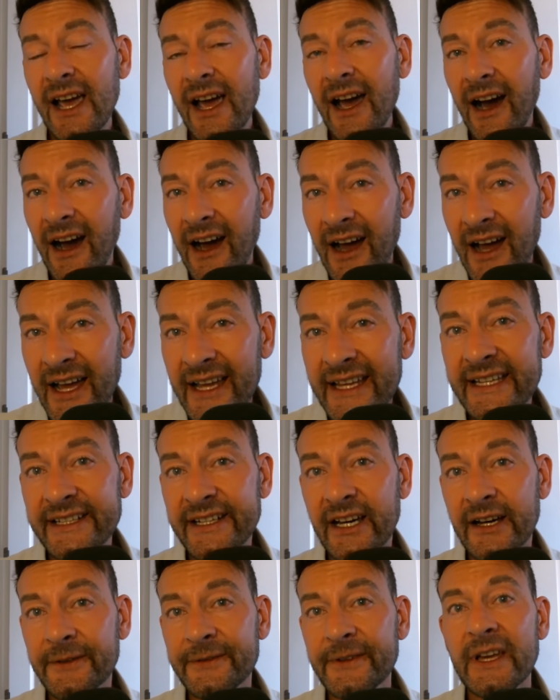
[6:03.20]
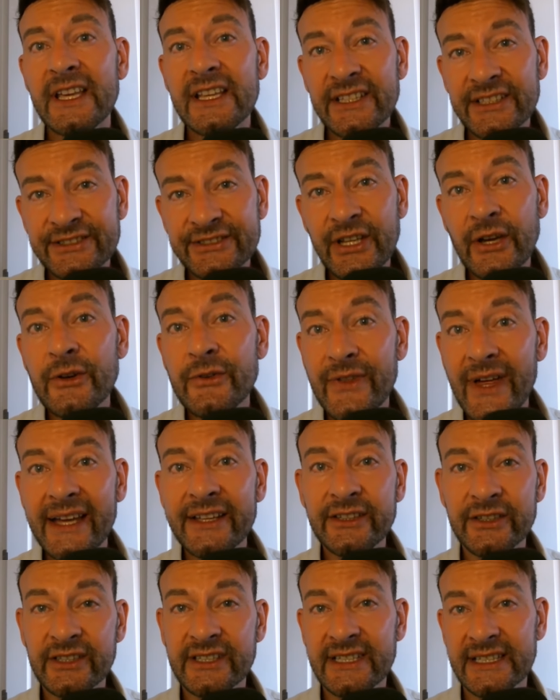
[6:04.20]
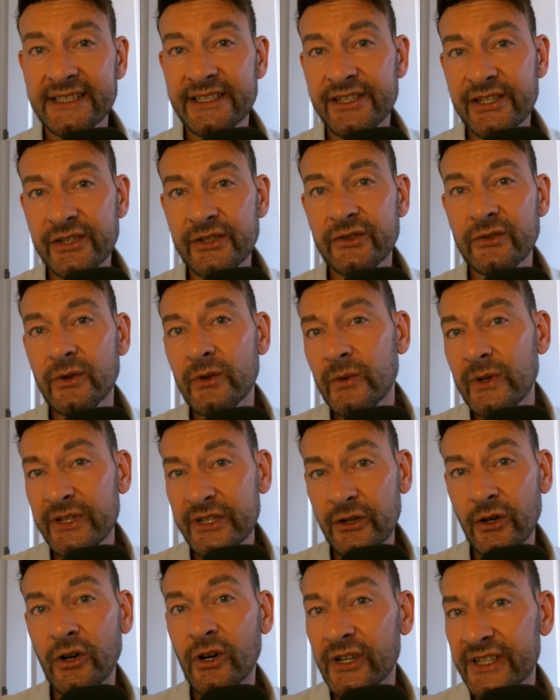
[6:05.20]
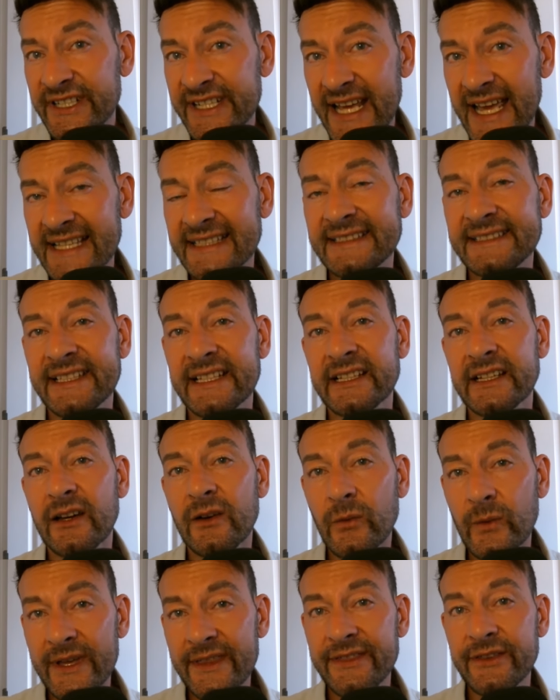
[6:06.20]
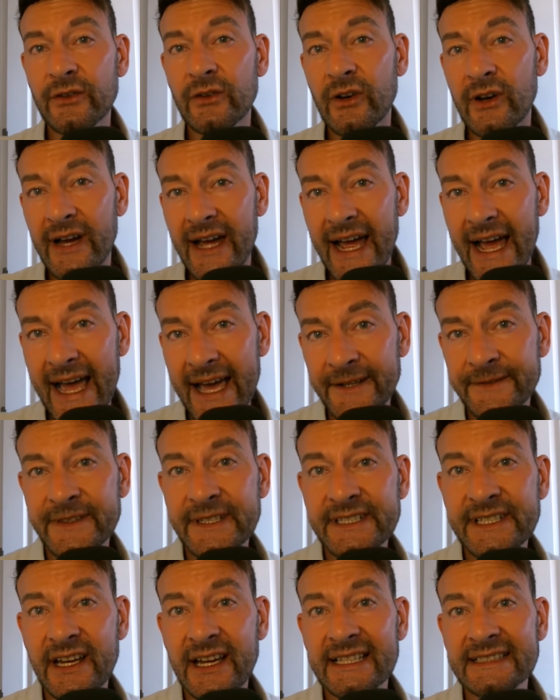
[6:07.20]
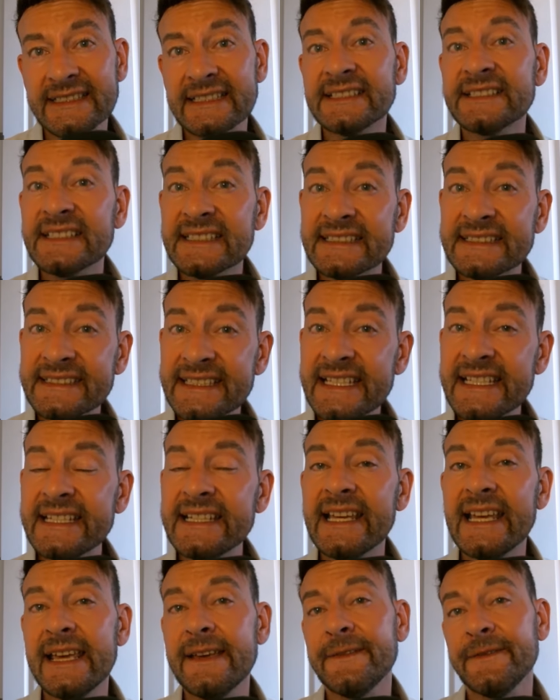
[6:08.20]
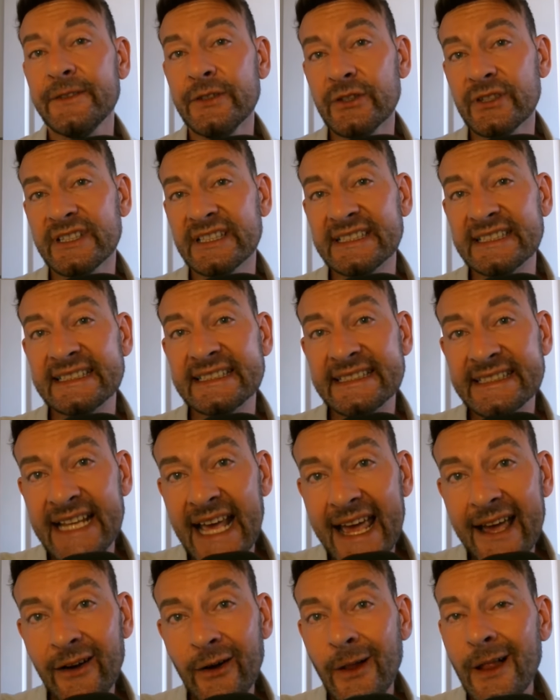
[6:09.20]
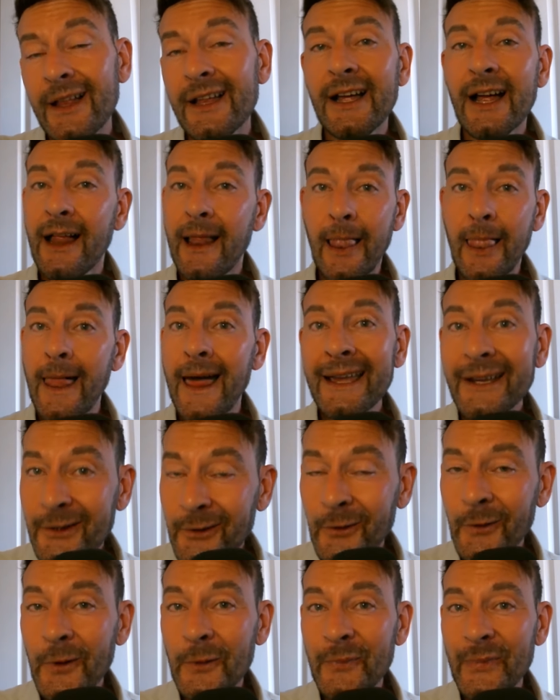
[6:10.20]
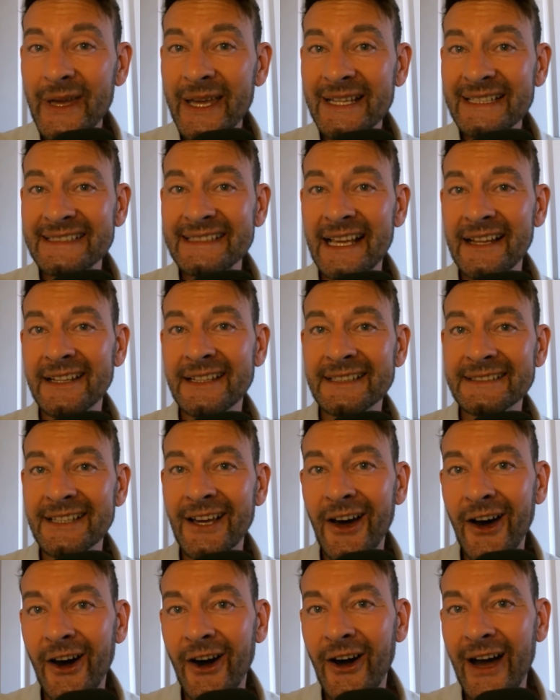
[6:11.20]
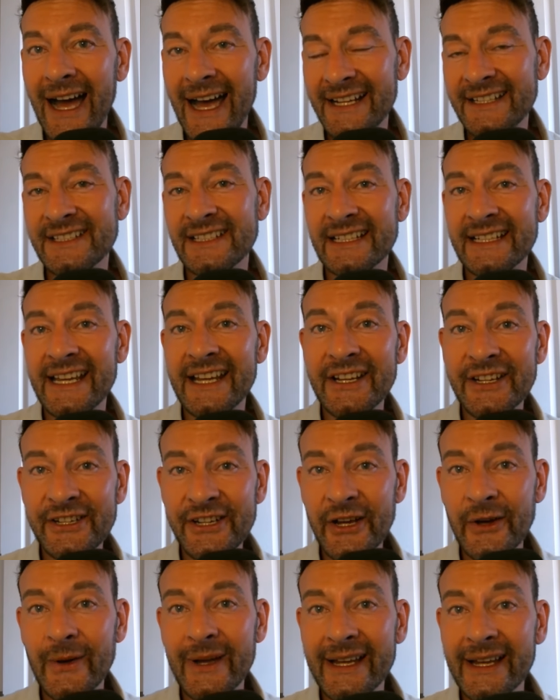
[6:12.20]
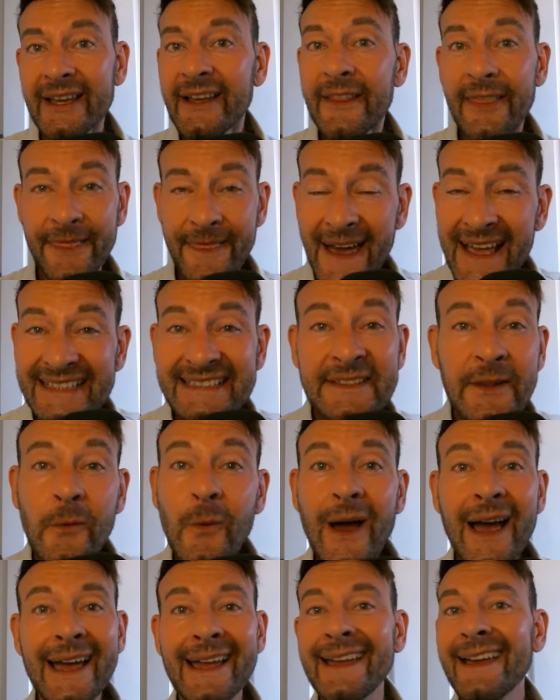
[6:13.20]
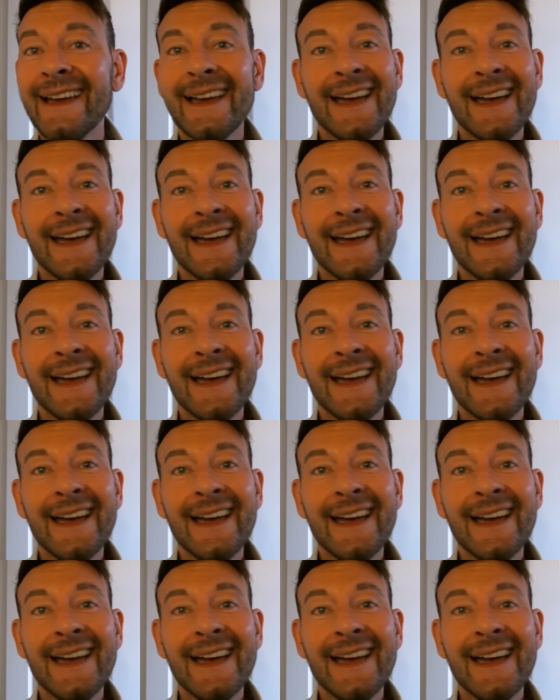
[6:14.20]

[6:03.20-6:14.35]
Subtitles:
high enough so that you can do your testing with your advertising to see if you can scale like all the big sellers are actually doing. That's the way.